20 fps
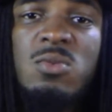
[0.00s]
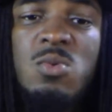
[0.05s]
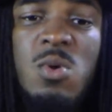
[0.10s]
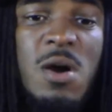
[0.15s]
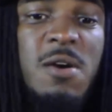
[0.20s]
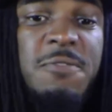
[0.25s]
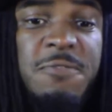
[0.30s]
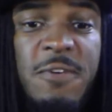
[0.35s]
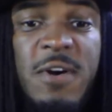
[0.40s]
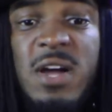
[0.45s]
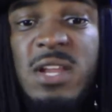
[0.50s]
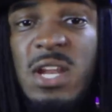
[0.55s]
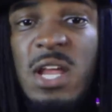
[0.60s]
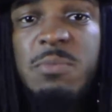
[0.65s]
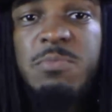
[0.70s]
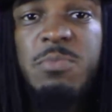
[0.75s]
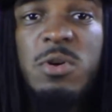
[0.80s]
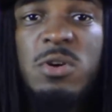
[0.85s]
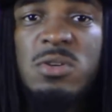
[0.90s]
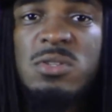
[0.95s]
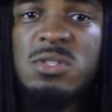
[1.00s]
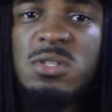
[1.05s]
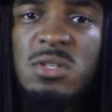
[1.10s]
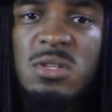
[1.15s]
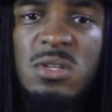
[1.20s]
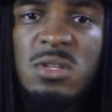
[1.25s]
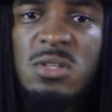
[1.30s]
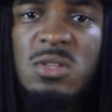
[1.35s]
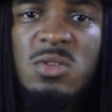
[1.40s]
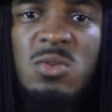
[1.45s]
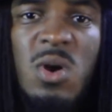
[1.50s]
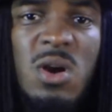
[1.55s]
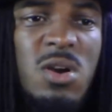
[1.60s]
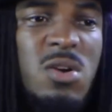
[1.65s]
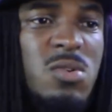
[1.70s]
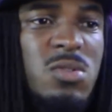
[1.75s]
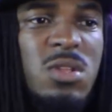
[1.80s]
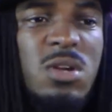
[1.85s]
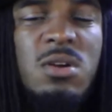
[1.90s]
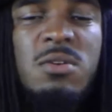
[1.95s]
Do I find that person? Do I
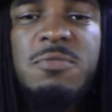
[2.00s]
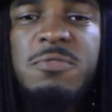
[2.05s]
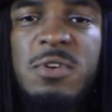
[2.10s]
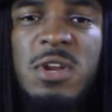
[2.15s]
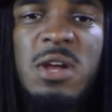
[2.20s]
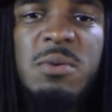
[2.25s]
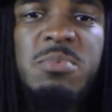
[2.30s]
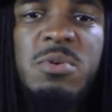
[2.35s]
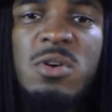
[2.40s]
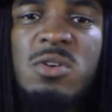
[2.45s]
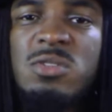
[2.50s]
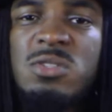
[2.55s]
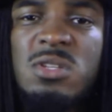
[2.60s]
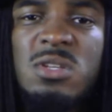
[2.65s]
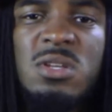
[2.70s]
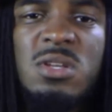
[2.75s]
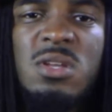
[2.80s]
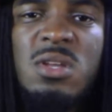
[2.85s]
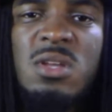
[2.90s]
go looking for that person?